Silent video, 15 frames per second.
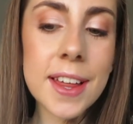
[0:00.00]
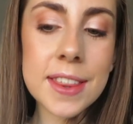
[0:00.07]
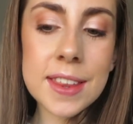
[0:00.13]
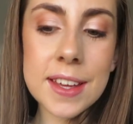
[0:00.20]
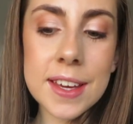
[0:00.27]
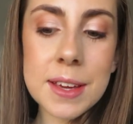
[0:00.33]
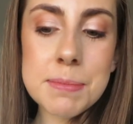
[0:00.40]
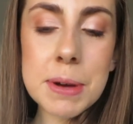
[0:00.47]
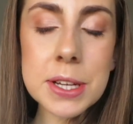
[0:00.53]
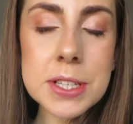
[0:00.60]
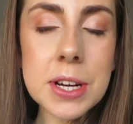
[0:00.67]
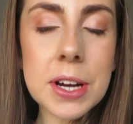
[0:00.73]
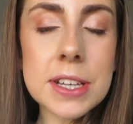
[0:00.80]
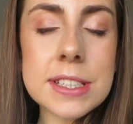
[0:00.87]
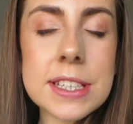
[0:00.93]
The
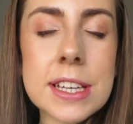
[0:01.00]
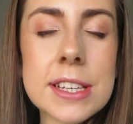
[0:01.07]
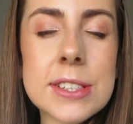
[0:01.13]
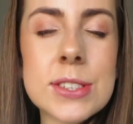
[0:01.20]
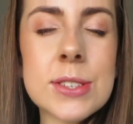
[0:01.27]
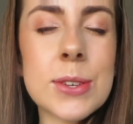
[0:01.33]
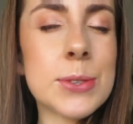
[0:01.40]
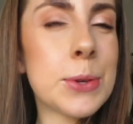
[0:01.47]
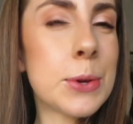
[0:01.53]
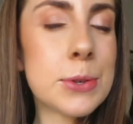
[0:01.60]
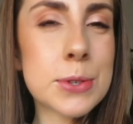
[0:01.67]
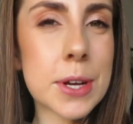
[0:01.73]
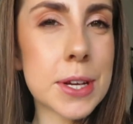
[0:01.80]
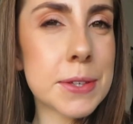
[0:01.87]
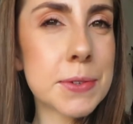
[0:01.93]
butter icing is so
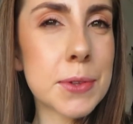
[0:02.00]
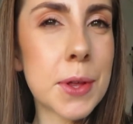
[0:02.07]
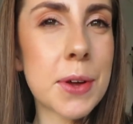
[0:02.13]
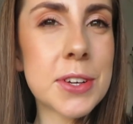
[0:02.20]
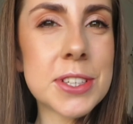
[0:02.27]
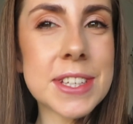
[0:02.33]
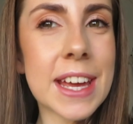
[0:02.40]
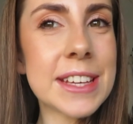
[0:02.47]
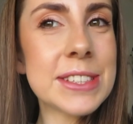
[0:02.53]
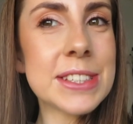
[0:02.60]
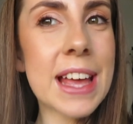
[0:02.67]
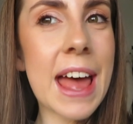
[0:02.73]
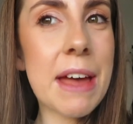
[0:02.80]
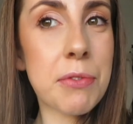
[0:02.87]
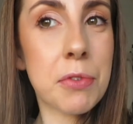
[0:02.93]
stressful though, it just gets
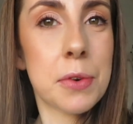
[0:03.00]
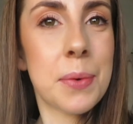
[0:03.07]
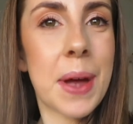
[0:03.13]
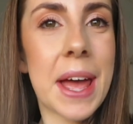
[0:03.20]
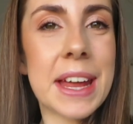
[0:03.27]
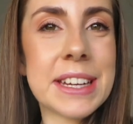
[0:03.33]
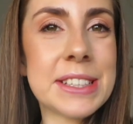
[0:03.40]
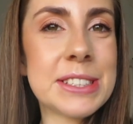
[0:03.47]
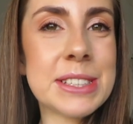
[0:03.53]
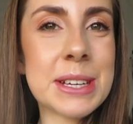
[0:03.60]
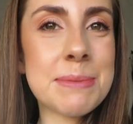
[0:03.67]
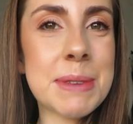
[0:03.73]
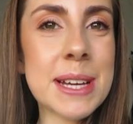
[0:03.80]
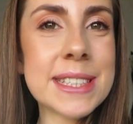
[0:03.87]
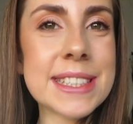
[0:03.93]
everywhere and is so
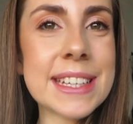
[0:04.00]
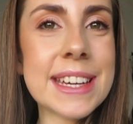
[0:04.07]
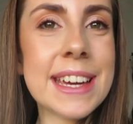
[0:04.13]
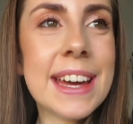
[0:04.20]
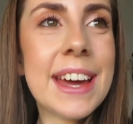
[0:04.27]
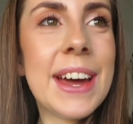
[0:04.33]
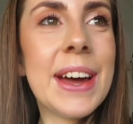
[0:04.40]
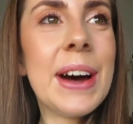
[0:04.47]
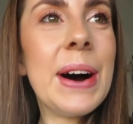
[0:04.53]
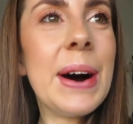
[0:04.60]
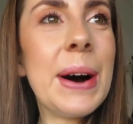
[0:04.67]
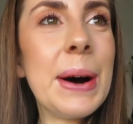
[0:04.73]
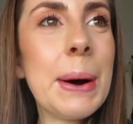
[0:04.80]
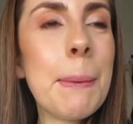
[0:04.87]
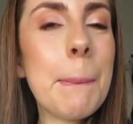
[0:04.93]
messy,
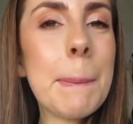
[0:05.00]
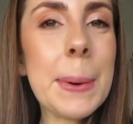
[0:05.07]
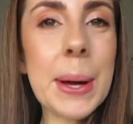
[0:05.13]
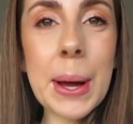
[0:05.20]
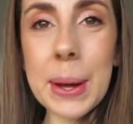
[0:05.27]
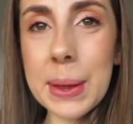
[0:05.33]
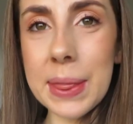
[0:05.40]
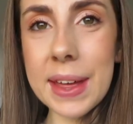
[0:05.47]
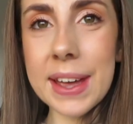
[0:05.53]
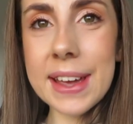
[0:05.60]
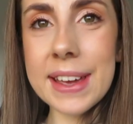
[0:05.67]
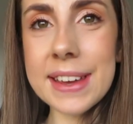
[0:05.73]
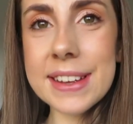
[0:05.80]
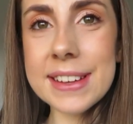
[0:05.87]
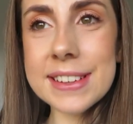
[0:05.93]
but
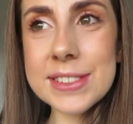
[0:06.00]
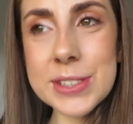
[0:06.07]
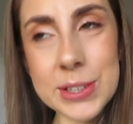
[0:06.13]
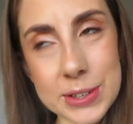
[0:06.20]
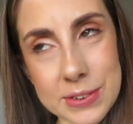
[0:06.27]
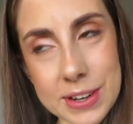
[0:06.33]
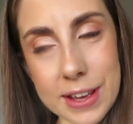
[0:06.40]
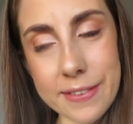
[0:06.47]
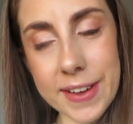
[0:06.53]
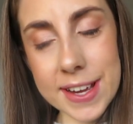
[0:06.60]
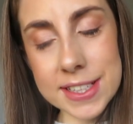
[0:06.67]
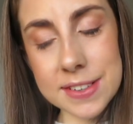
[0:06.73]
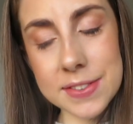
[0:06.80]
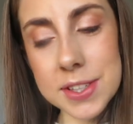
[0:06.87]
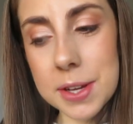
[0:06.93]
they do look really
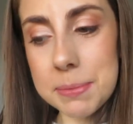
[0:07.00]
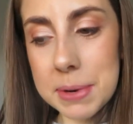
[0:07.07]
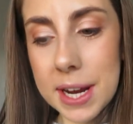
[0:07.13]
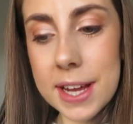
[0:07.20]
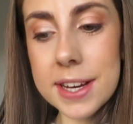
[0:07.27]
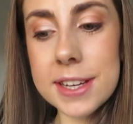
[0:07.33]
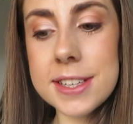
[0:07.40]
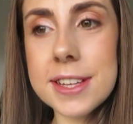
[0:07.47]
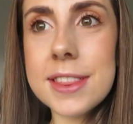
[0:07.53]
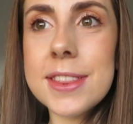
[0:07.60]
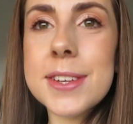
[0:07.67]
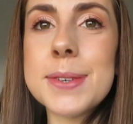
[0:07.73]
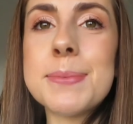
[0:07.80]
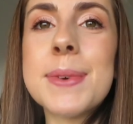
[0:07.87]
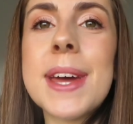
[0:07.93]
effective, so I'm glad I did
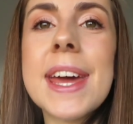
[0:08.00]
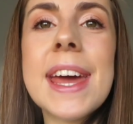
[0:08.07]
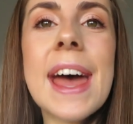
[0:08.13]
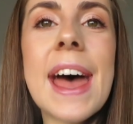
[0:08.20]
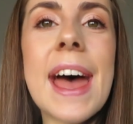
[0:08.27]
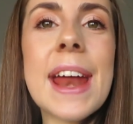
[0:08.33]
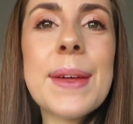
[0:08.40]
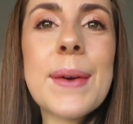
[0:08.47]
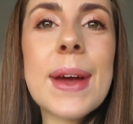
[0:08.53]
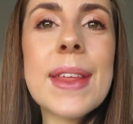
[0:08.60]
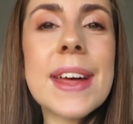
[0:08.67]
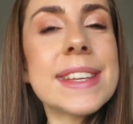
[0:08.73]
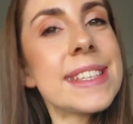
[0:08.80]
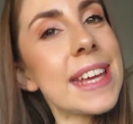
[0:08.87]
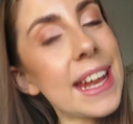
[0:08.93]
them. Anyway,
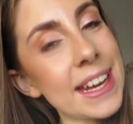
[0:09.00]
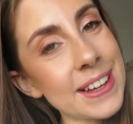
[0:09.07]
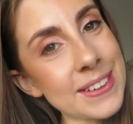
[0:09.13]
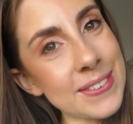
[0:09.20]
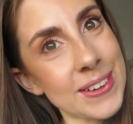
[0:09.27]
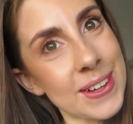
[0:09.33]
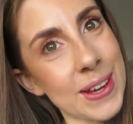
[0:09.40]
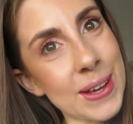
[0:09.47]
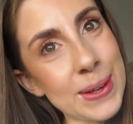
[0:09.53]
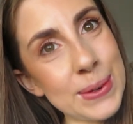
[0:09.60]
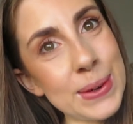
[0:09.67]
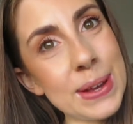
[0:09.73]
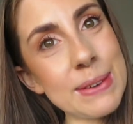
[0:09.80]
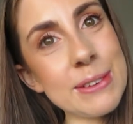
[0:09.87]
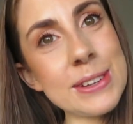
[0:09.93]
that is the end of the
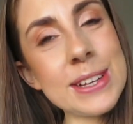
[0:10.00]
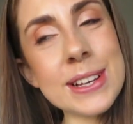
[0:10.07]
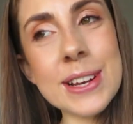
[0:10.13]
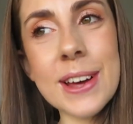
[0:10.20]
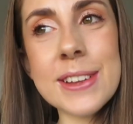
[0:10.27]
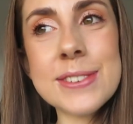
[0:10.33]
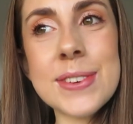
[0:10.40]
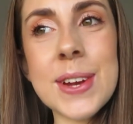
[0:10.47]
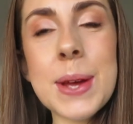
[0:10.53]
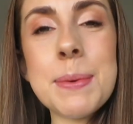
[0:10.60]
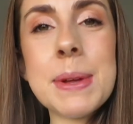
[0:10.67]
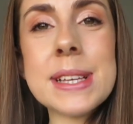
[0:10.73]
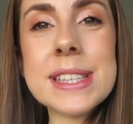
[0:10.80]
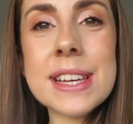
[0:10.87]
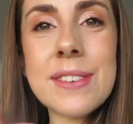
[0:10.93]
video. If you did like this video,
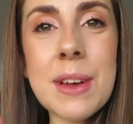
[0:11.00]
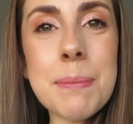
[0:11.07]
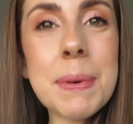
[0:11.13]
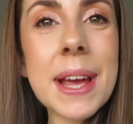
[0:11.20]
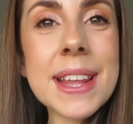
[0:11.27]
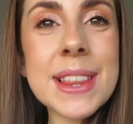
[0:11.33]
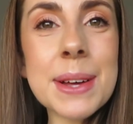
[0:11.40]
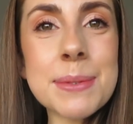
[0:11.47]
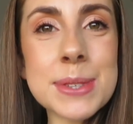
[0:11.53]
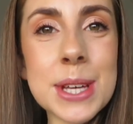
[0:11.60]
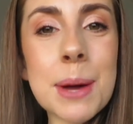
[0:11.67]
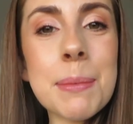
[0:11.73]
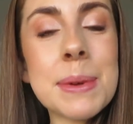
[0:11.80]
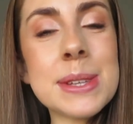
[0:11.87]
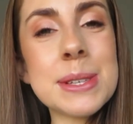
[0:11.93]
please give it a big thumbs
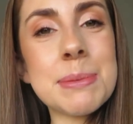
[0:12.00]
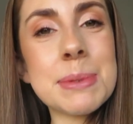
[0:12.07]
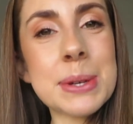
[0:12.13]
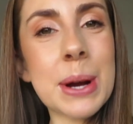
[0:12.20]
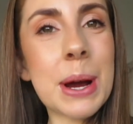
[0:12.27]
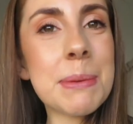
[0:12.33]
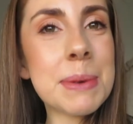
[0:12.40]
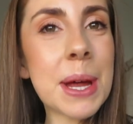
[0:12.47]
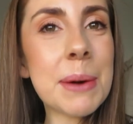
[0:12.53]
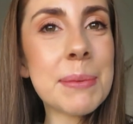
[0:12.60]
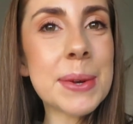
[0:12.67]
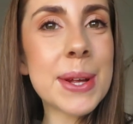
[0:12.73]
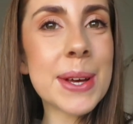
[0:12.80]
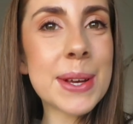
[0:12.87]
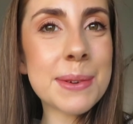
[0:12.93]
up and subscribe down
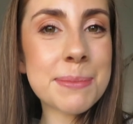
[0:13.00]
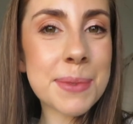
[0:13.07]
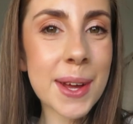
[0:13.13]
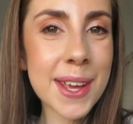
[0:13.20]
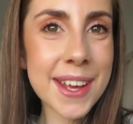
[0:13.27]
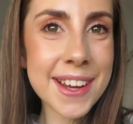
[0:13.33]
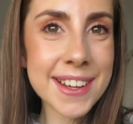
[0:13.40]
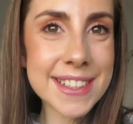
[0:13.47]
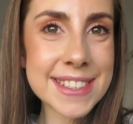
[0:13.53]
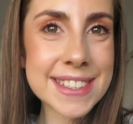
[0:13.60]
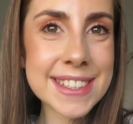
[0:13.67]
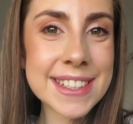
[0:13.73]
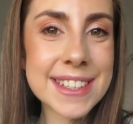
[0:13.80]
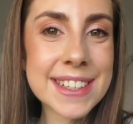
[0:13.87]
below. Bye guys.